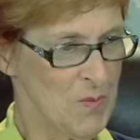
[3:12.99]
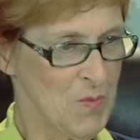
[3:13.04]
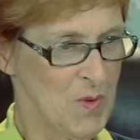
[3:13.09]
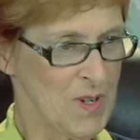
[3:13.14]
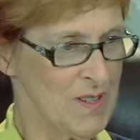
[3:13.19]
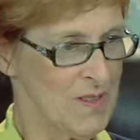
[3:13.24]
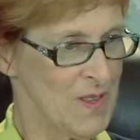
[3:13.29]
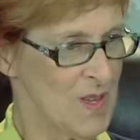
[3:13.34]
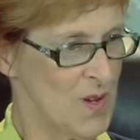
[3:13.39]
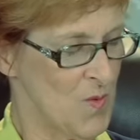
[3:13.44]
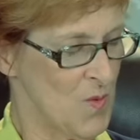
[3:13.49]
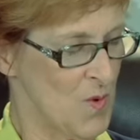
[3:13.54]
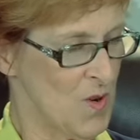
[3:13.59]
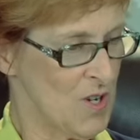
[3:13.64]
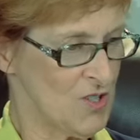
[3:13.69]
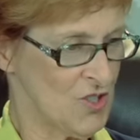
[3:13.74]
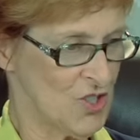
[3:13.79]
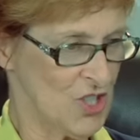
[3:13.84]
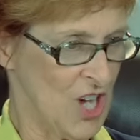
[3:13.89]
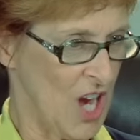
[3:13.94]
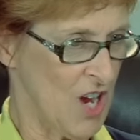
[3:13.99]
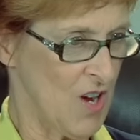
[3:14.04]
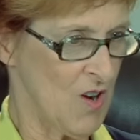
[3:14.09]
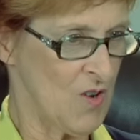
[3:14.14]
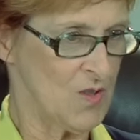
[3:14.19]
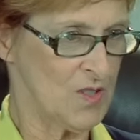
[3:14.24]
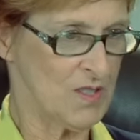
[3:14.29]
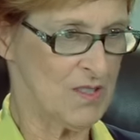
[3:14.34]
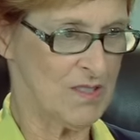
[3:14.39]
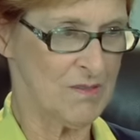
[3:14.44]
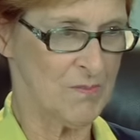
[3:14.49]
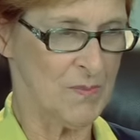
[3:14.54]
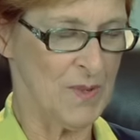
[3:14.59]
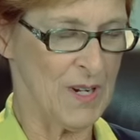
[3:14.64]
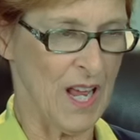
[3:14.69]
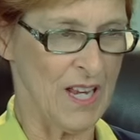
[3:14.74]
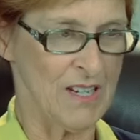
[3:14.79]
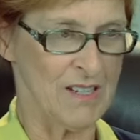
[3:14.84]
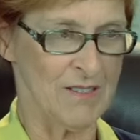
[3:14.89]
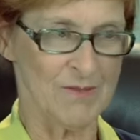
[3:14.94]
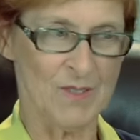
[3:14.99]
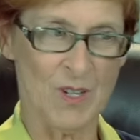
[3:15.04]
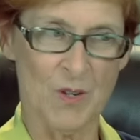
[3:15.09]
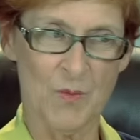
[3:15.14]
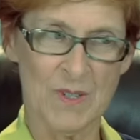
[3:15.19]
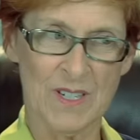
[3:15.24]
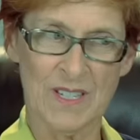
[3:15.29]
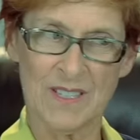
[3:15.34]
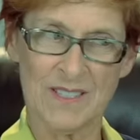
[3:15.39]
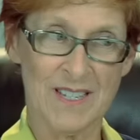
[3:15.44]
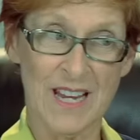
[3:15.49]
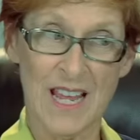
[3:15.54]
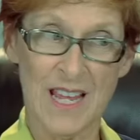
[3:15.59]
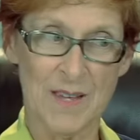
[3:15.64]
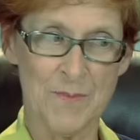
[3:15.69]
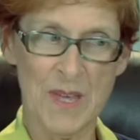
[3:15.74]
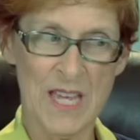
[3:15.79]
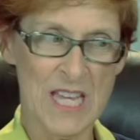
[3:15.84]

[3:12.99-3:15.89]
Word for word: on one of the award shows, but I don't know what his name